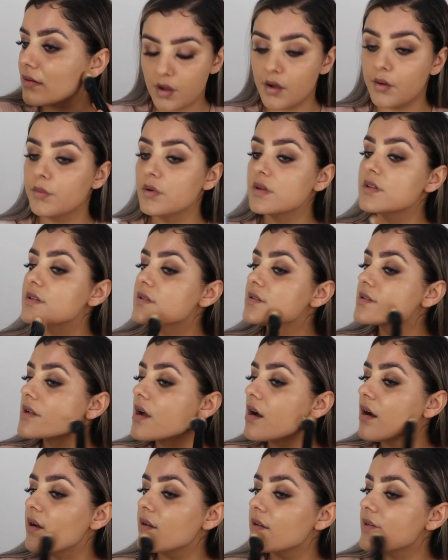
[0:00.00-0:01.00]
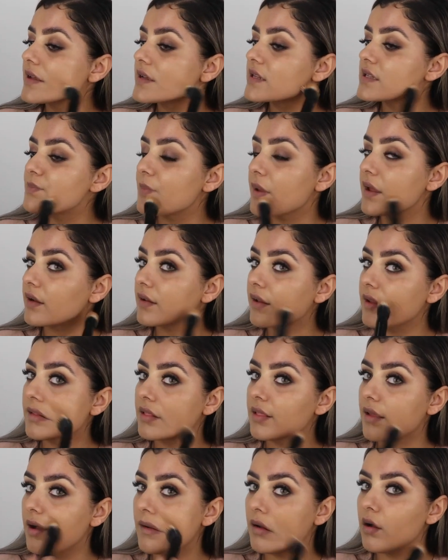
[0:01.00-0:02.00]
I was not
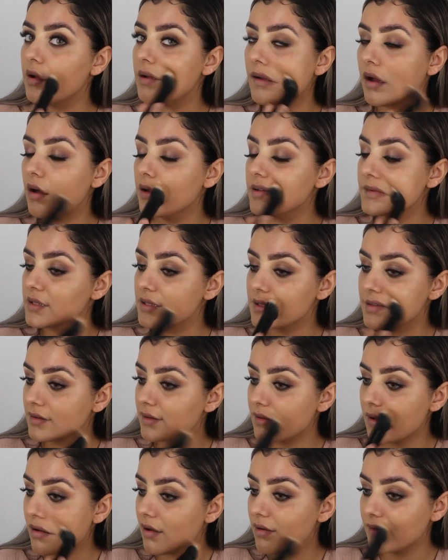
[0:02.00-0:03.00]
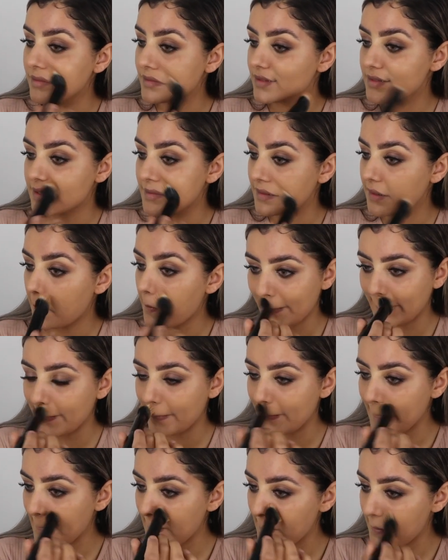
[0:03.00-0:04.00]
expecting that, honestly I
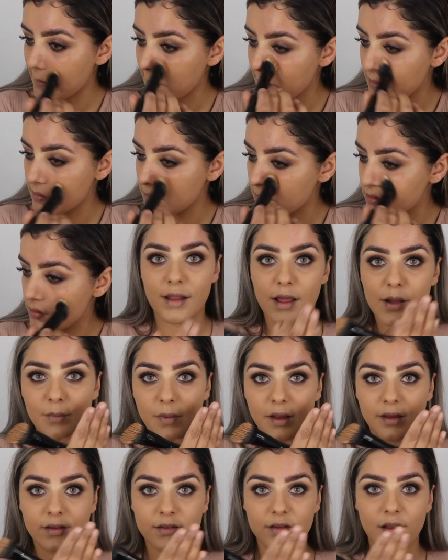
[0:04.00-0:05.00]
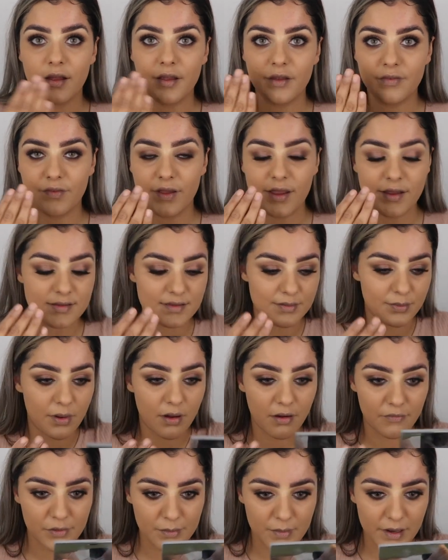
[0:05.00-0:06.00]
should. Now my entire face
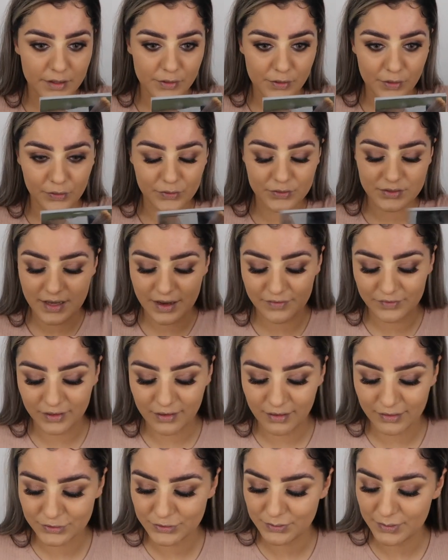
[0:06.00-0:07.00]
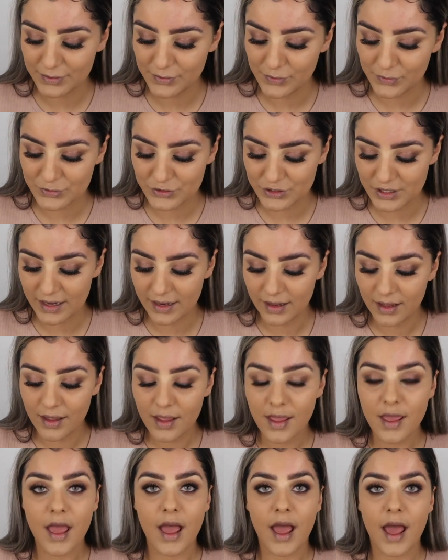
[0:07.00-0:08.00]
apart from my nose, I haven't got to my nose yet,
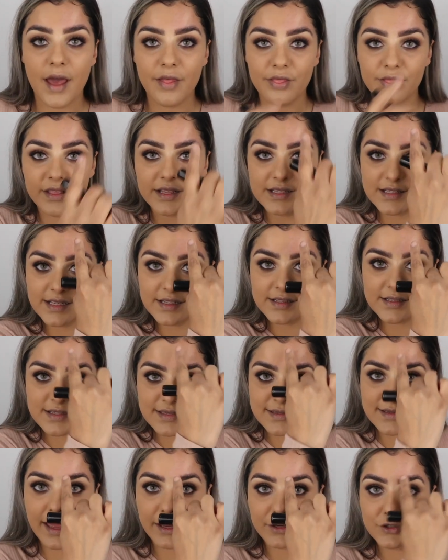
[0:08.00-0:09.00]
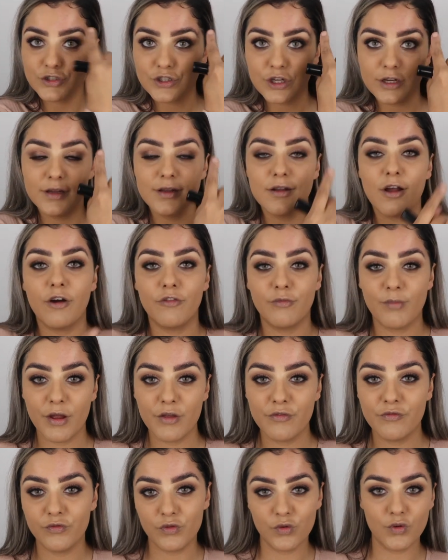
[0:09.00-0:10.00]
and this little section of my
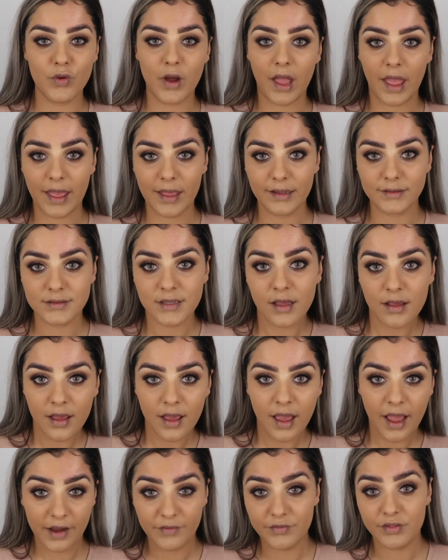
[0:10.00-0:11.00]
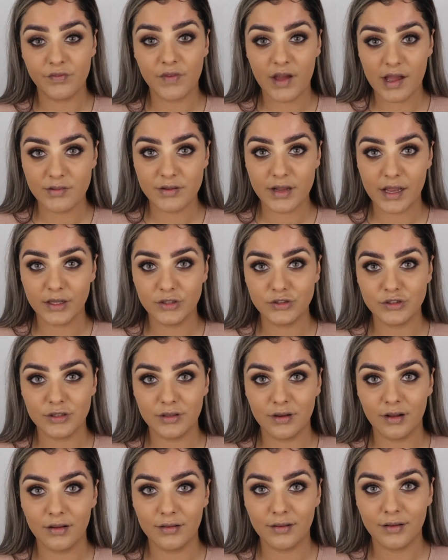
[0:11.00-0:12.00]
forehead have the
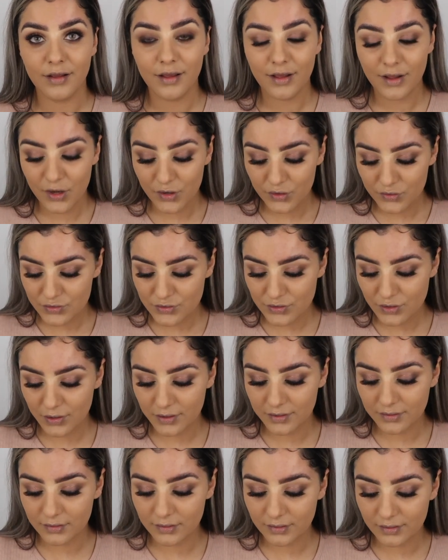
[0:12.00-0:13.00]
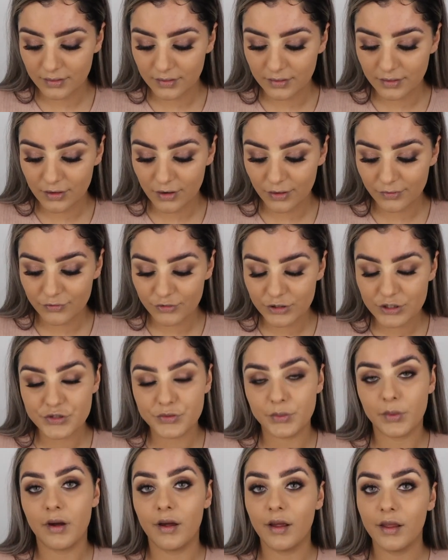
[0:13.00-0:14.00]
foundation on. So coverage
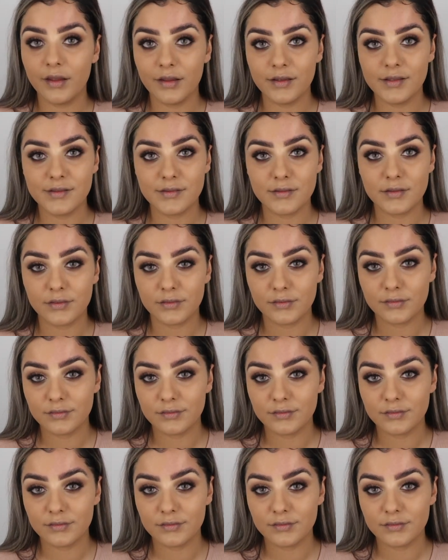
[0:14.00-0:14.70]
wise,